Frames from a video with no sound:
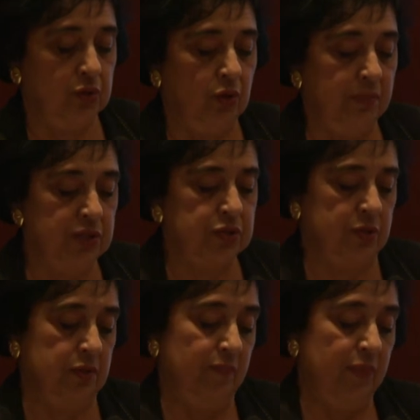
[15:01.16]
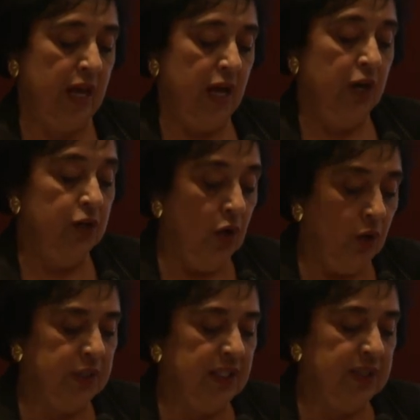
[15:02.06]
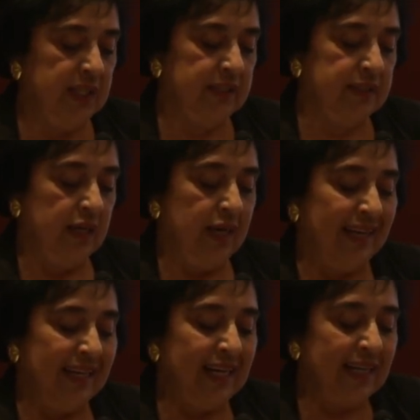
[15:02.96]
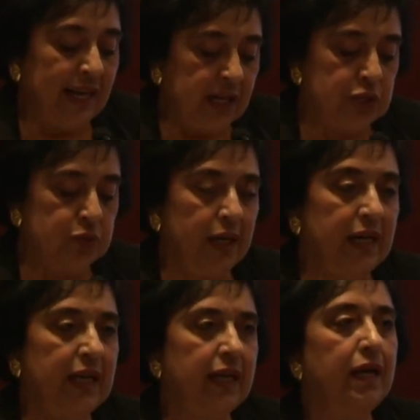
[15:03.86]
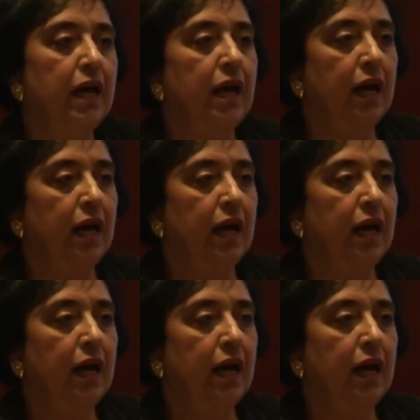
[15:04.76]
Commission, noted that he had actually,